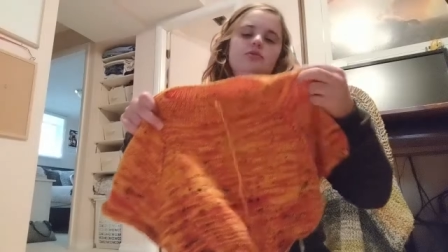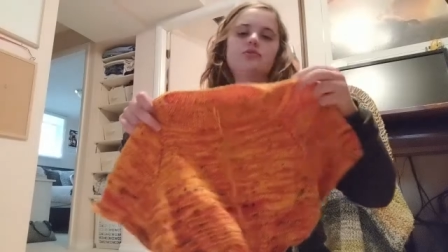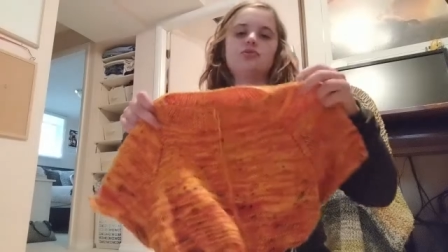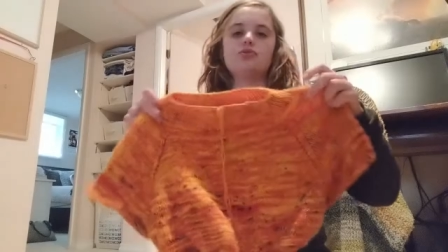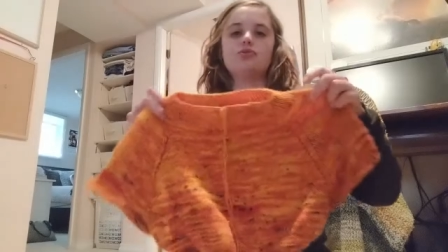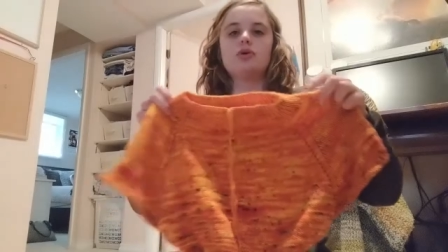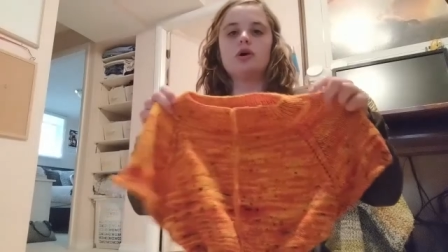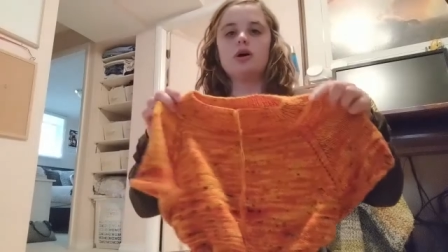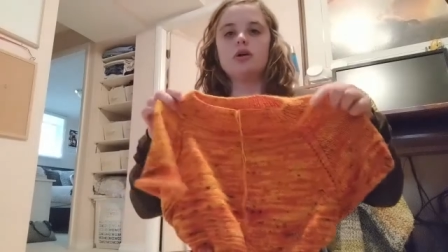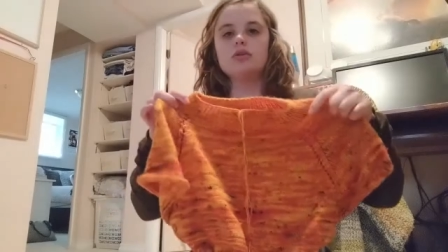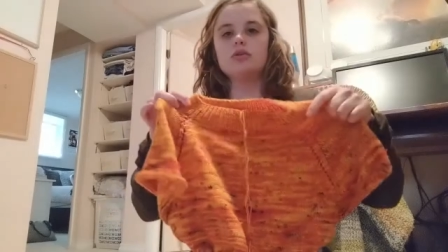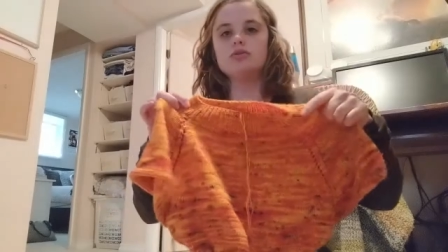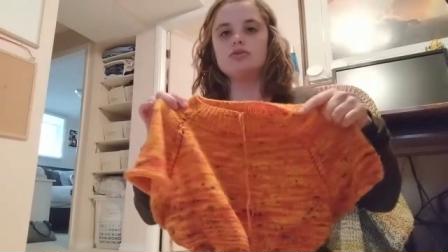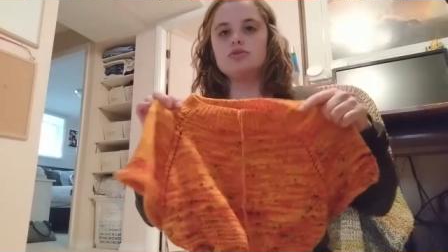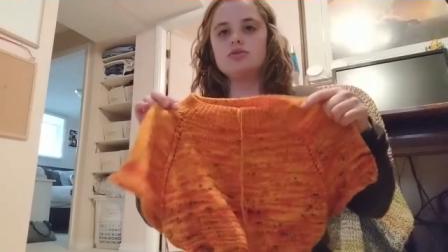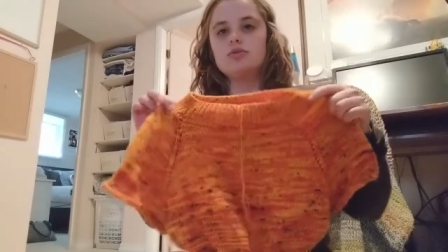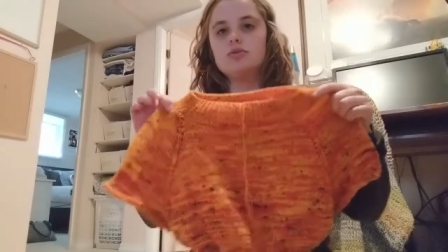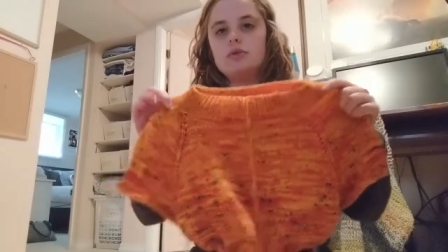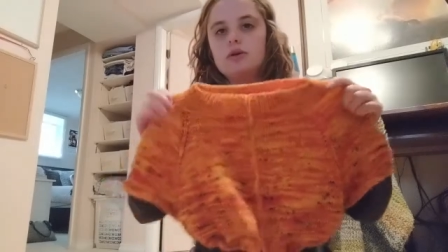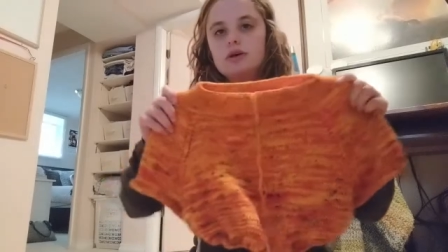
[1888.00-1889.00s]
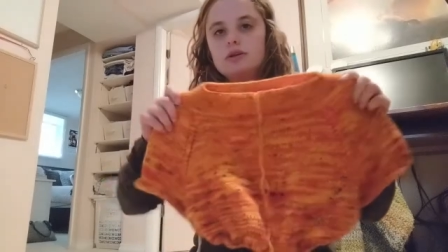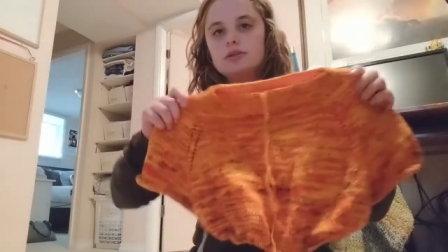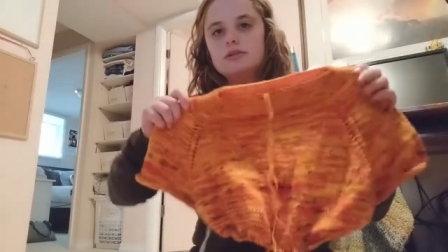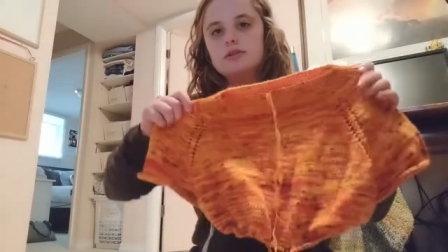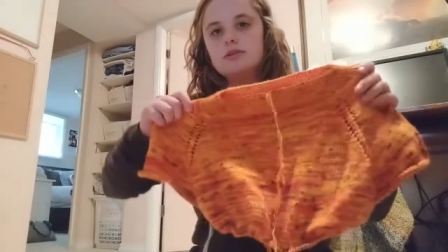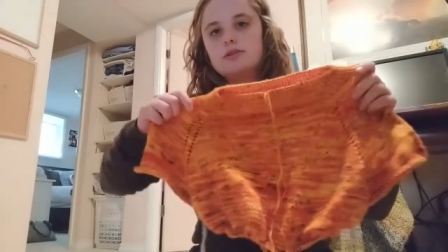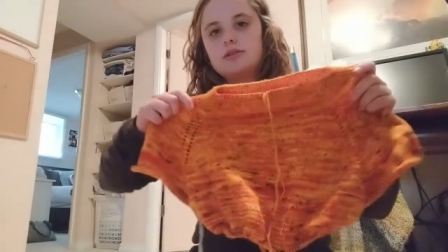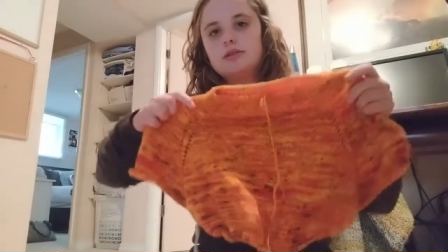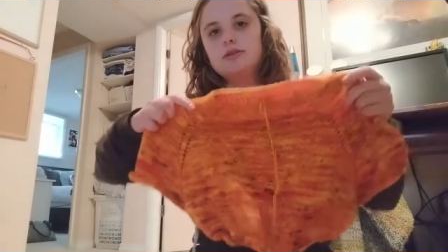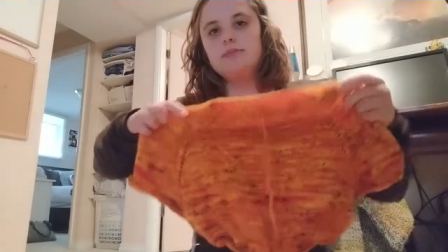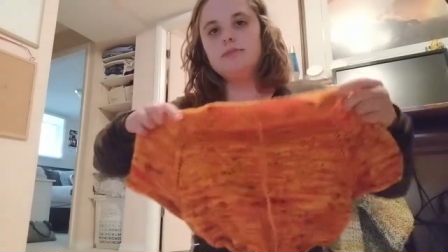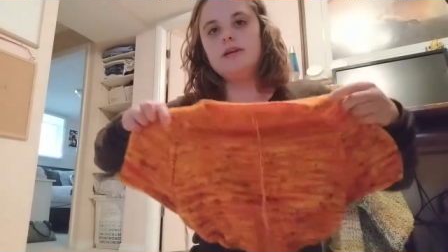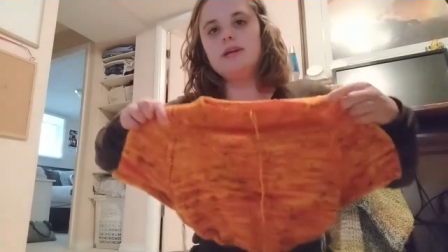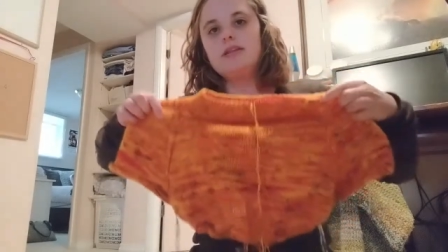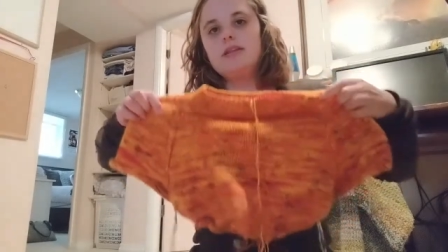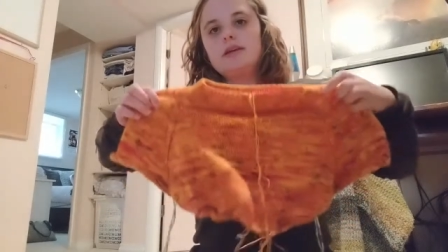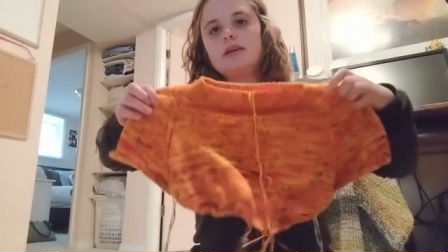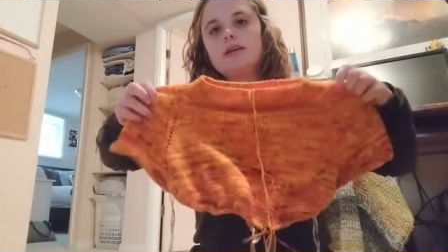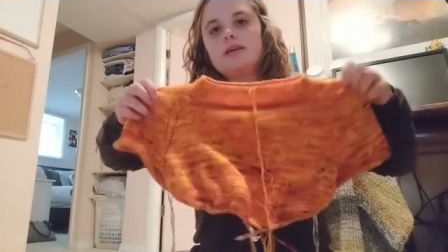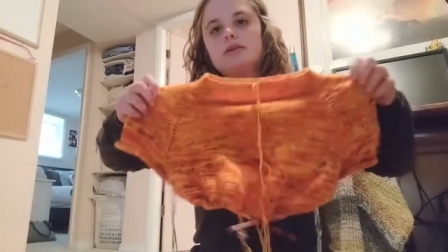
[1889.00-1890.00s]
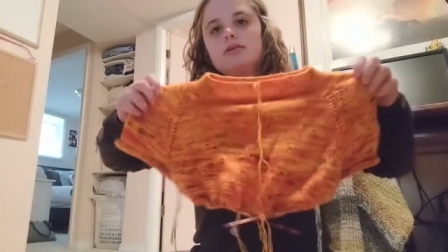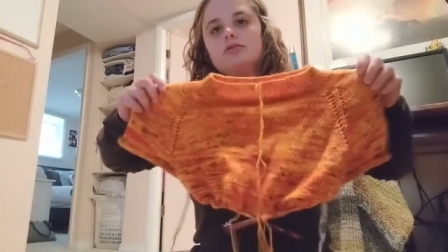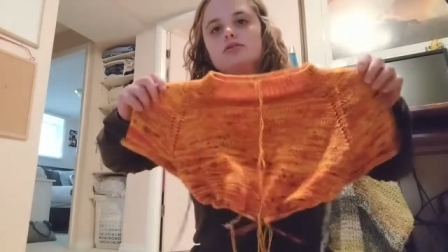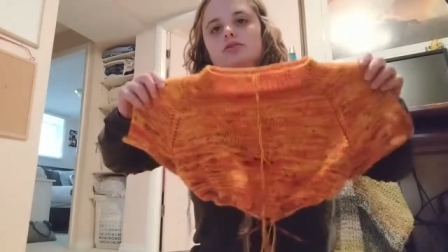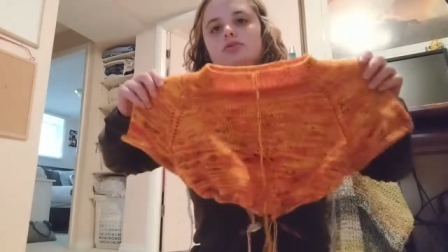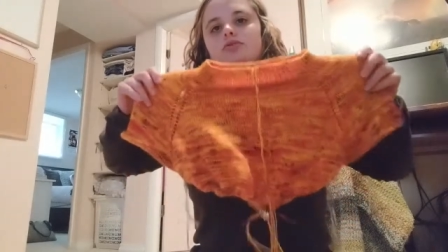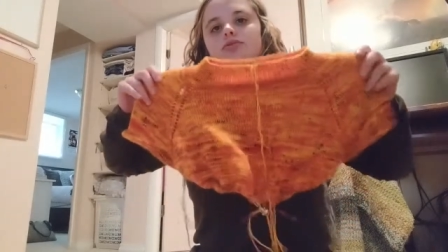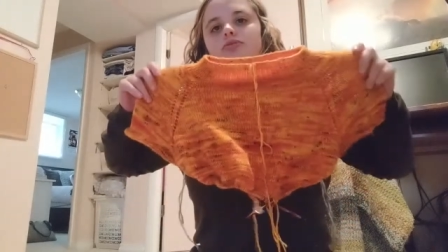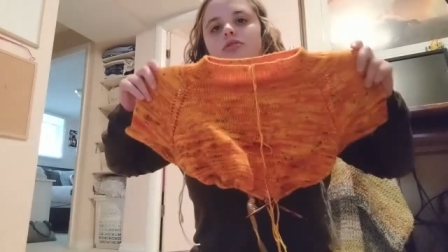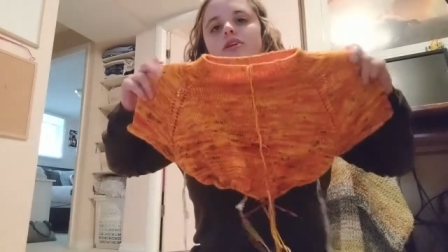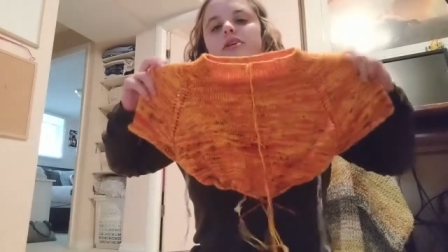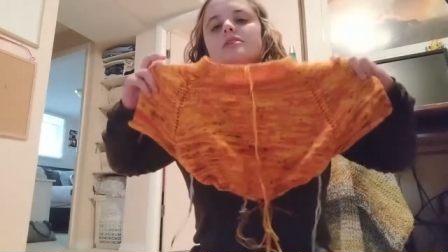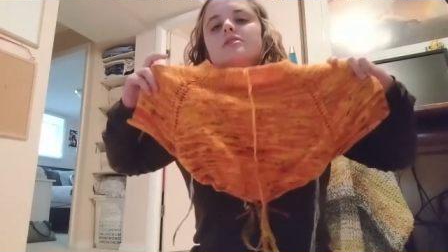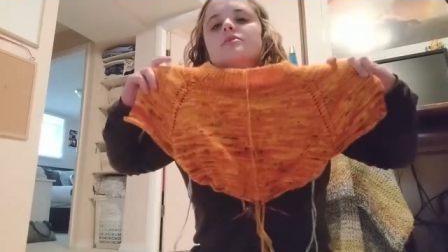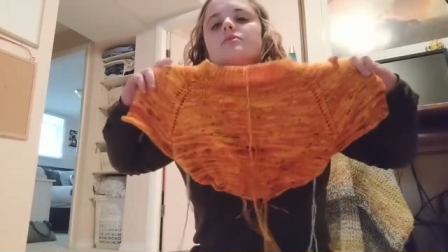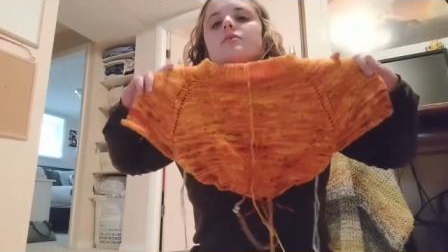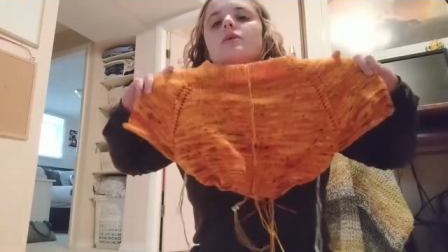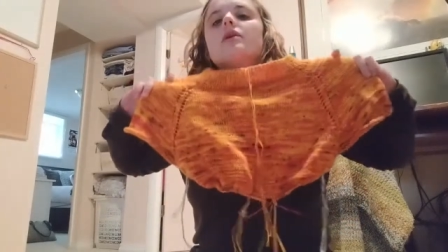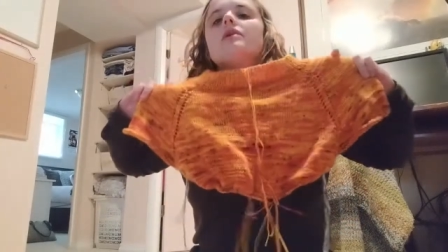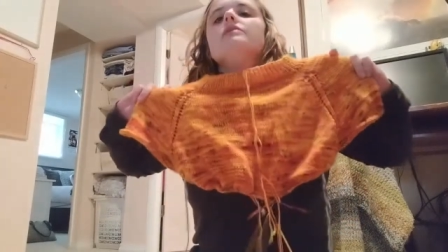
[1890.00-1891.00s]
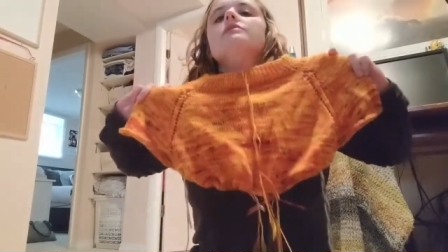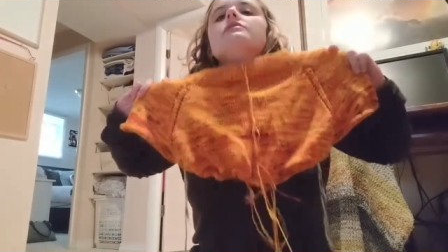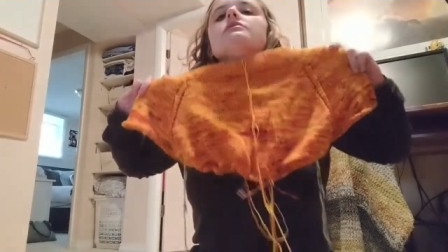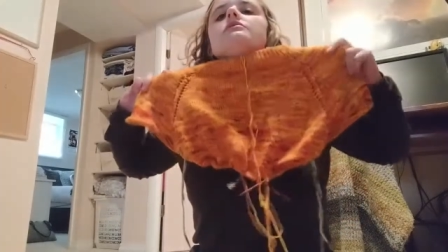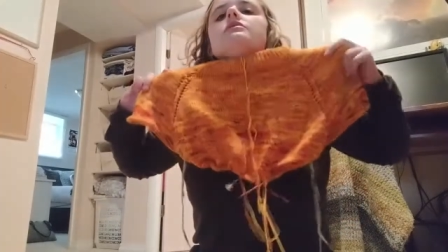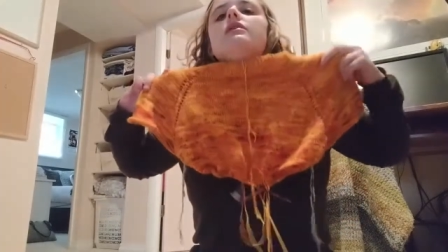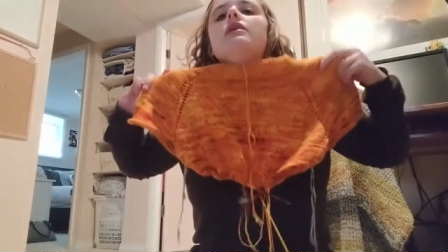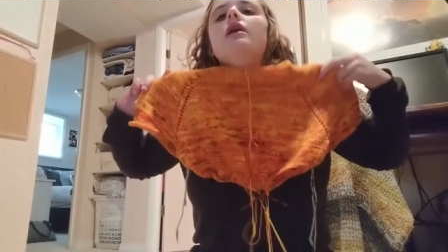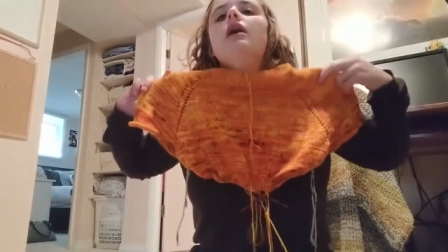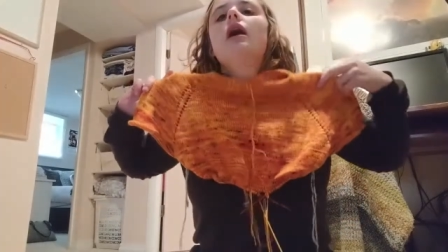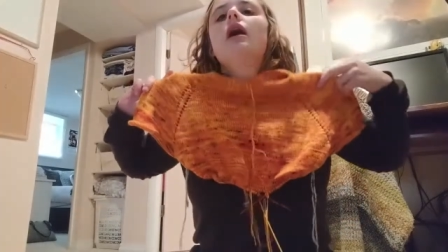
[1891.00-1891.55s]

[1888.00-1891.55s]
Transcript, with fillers: with two colors at once. It's gonna make the, or two strands at once.